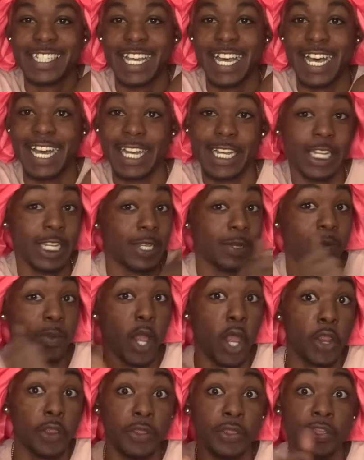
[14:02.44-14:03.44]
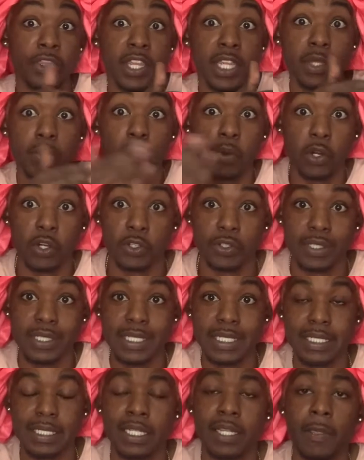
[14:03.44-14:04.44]
I am the
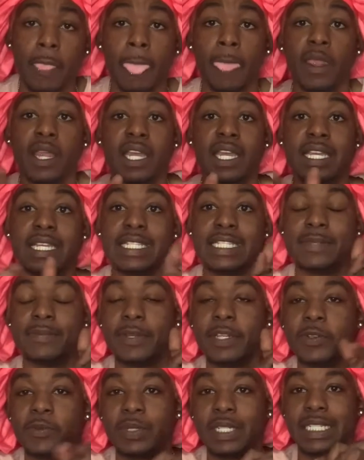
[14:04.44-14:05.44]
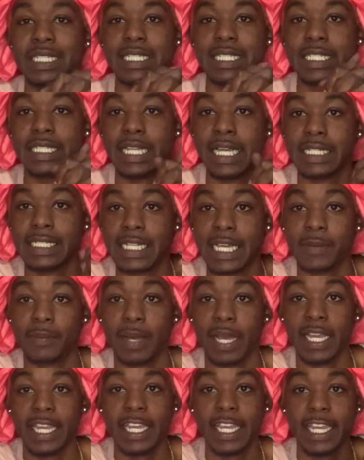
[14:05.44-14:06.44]
worst. It's been a week since I dyed
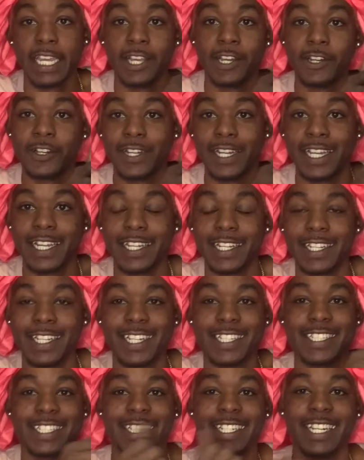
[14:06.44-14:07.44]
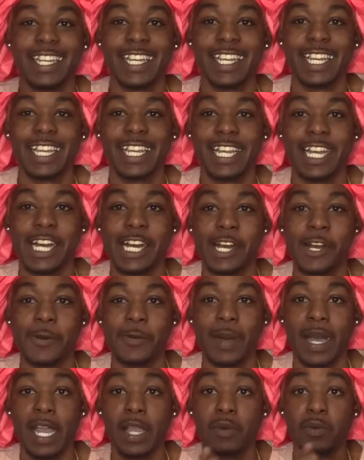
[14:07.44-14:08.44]
my hair, and yesterday
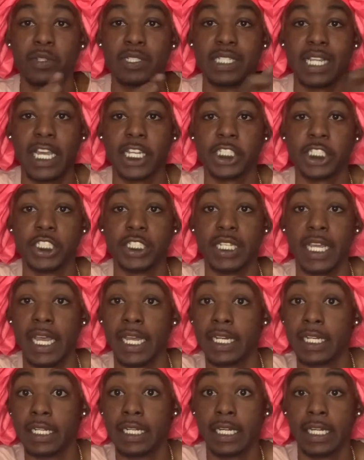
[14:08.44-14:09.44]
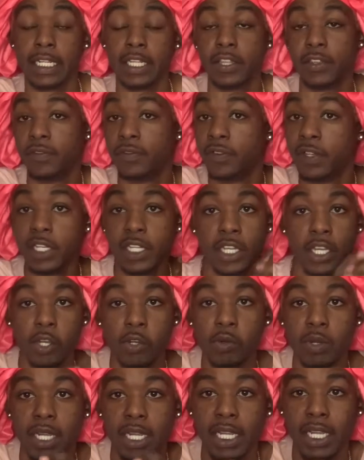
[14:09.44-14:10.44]
I was actually editing the
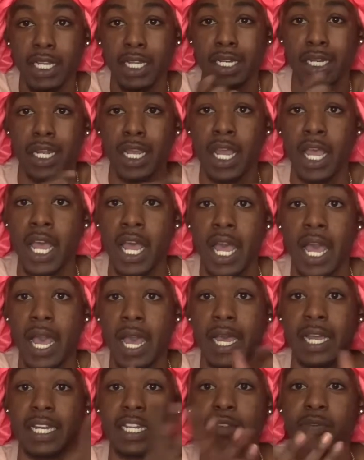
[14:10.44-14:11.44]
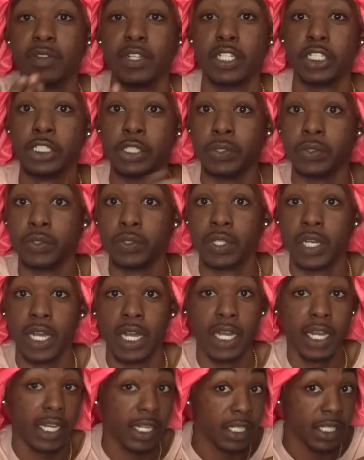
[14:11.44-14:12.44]
video and I didn't even show you
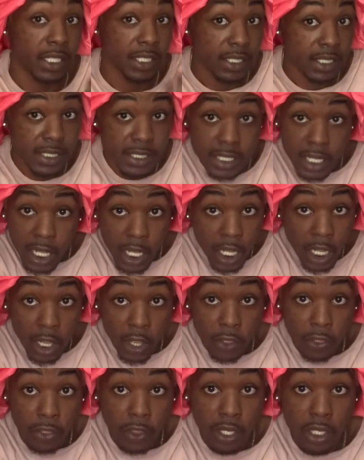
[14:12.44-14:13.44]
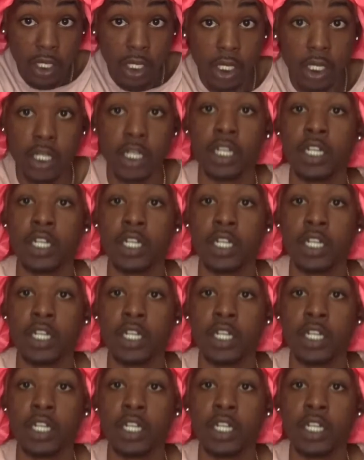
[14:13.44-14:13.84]
guys the look.